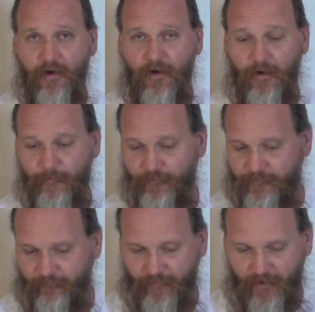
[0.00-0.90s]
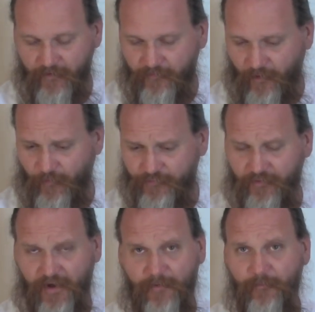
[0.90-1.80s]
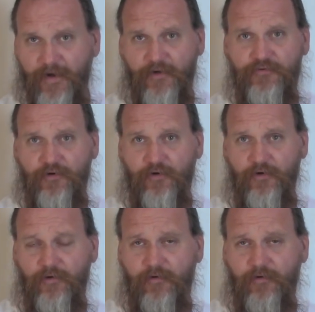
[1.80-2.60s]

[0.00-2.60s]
They almost look like miniature,